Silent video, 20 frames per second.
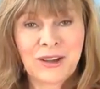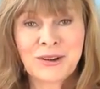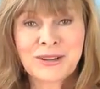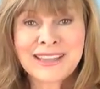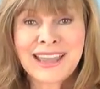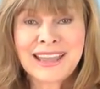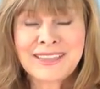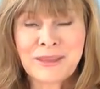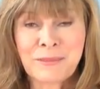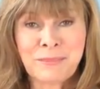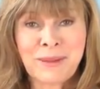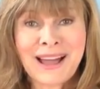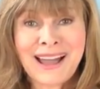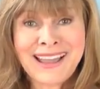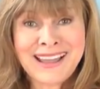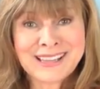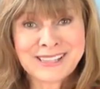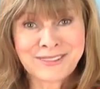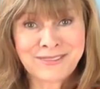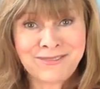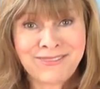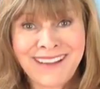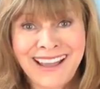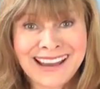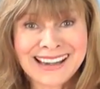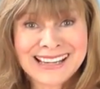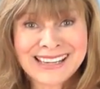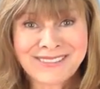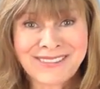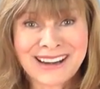Okay, the pie is
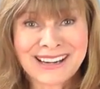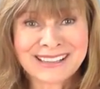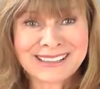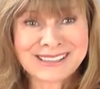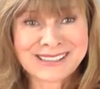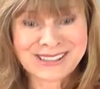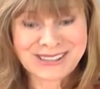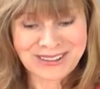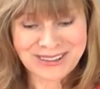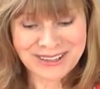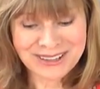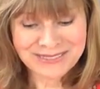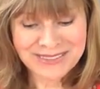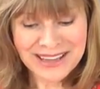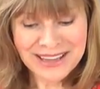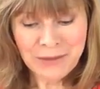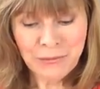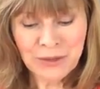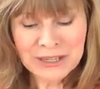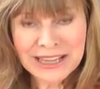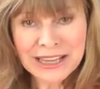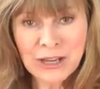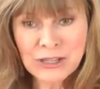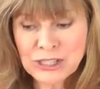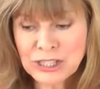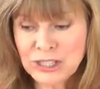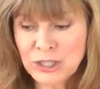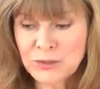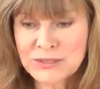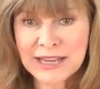finally ready to serve. What I
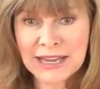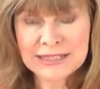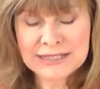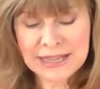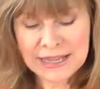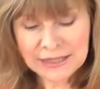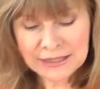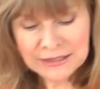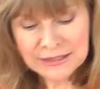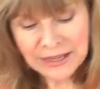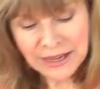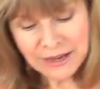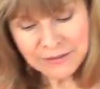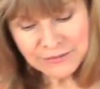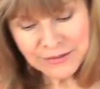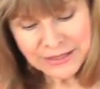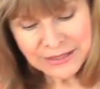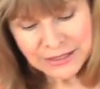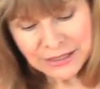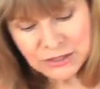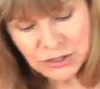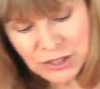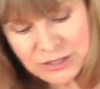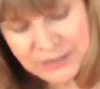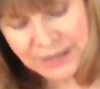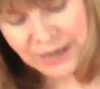usually do is I take a knife and